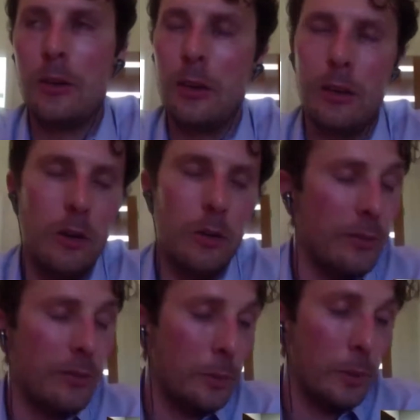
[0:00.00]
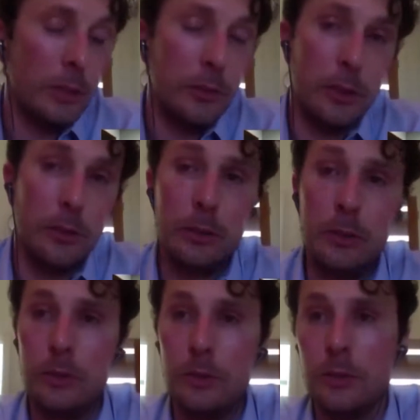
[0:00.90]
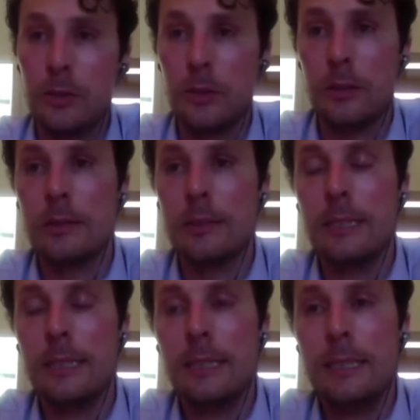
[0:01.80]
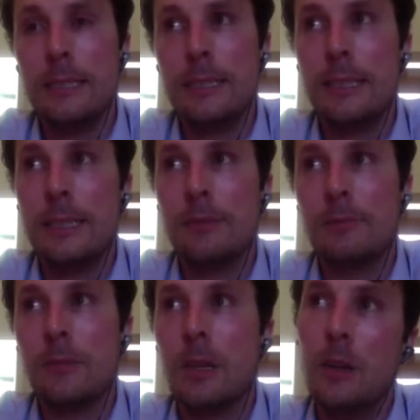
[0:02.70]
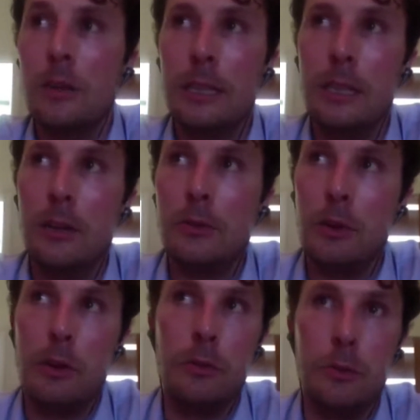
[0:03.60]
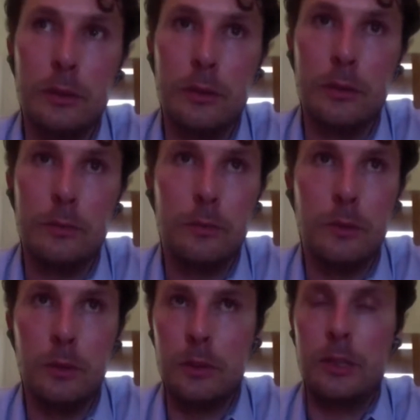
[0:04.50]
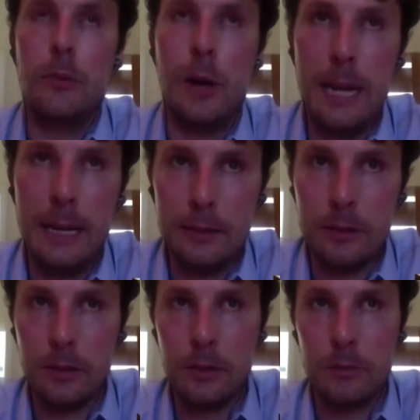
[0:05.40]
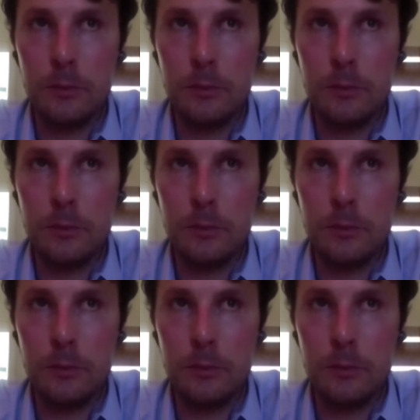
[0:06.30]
Or, oh, I've had blood sugar issues, or, I've struggled with losing weight or